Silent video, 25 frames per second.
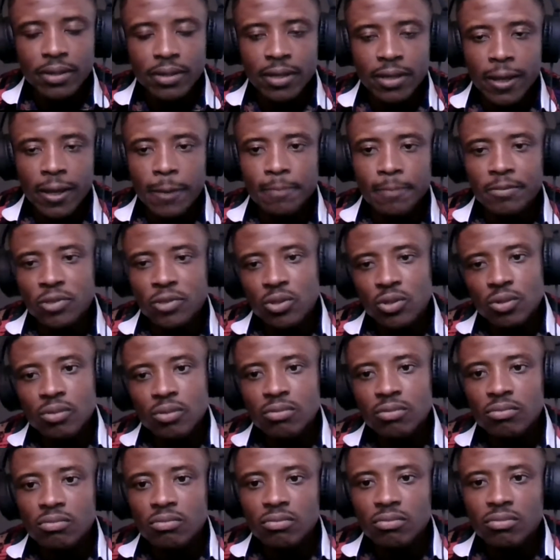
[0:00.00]
Yeah. So
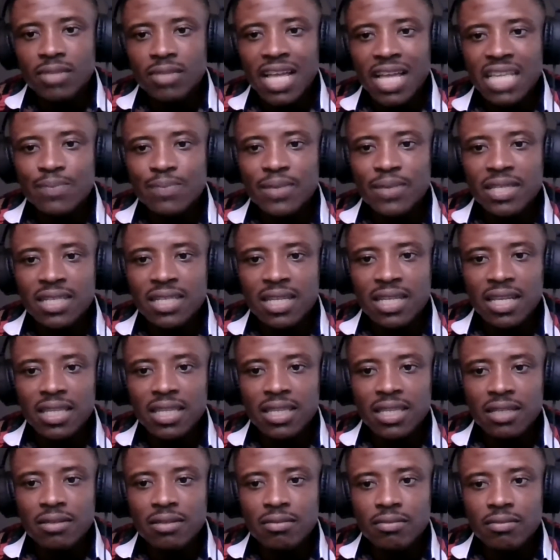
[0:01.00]
that's basically
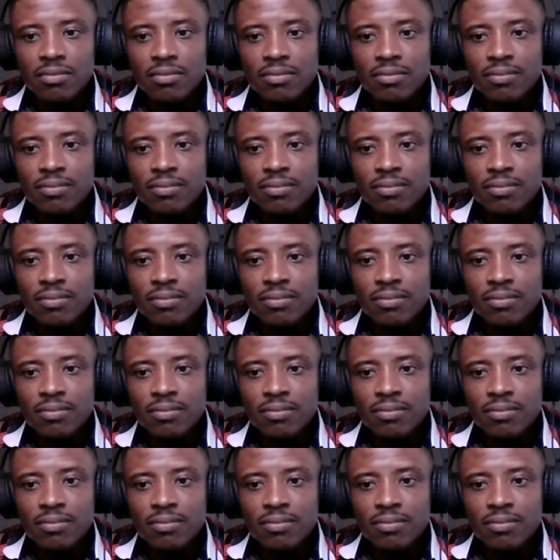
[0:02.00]
the thing.